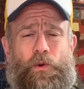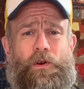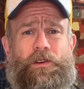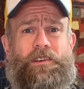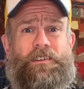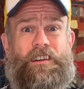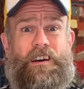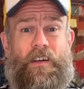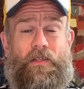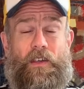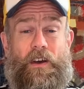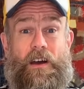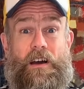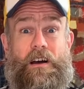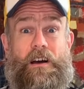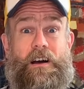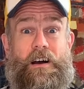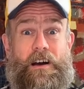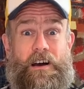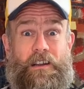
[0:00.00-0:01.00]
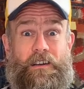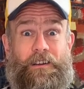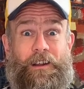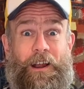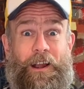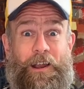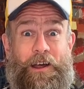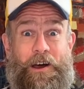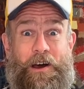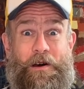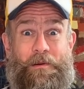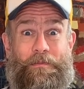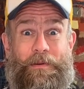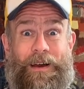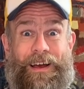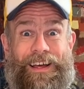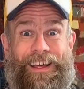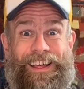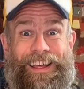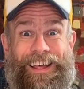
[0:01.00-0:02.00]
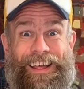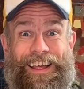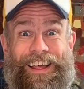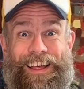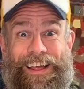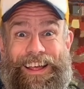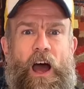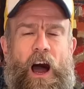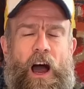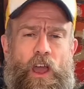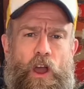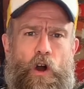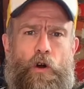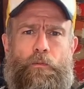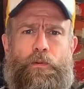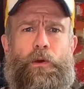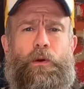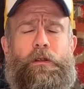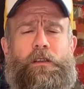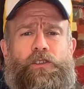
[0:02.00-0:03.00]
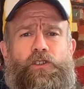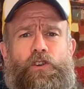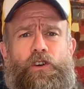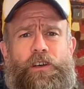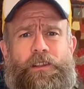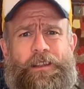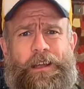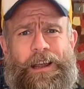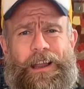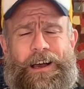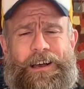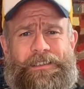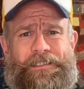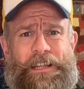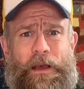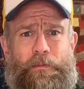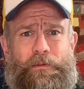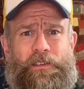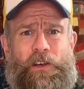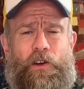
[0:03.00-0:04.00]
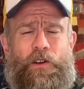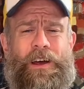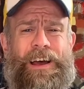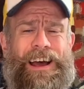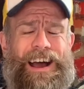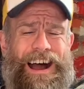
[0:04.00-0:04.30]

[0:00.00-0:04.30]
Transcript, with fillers: another Art Club. I hope you enjoyed the last episode.